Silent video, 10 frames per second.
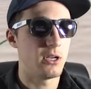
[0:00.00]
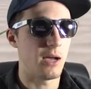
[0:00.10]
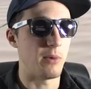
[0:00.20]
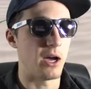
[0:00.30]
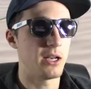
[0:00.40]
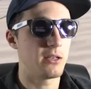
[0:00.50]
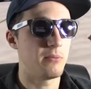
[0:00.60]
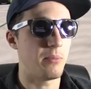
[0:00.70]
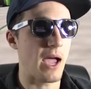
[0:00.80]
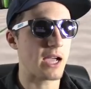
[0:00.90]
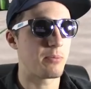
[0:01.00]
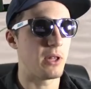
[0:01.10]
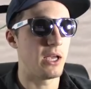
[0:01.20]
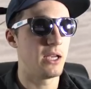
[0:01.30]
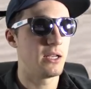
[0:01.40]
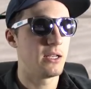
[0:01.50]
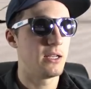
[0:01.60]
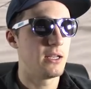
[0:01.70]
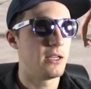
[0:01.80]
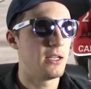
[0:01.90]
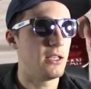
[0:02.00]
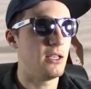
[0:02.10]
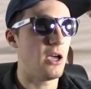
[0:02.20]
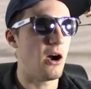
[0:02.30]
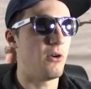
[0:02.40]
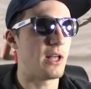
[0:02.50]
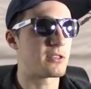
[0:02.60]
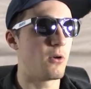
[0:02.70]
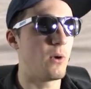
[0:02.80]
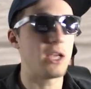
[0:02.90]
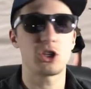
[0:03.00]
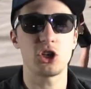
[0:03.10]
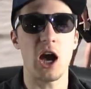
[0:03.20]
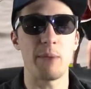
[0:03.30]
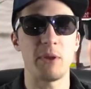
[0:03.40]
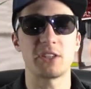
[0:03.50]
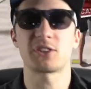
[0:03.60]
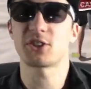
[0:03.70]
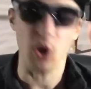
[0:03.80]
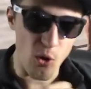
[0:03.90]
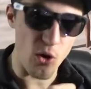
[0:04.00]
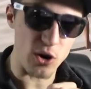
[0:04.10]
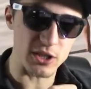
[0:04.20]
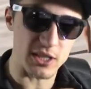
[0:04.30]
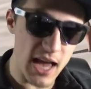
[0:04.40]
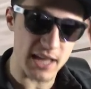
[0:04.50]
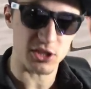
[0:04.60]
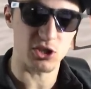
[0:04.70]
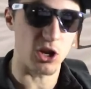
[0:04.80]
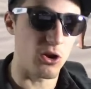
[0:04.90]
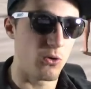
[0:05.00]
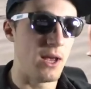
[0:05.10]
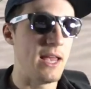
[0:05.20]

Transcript: I'm on it, back play. Yo, that's a weak shot, but it scores. Yes, Joe.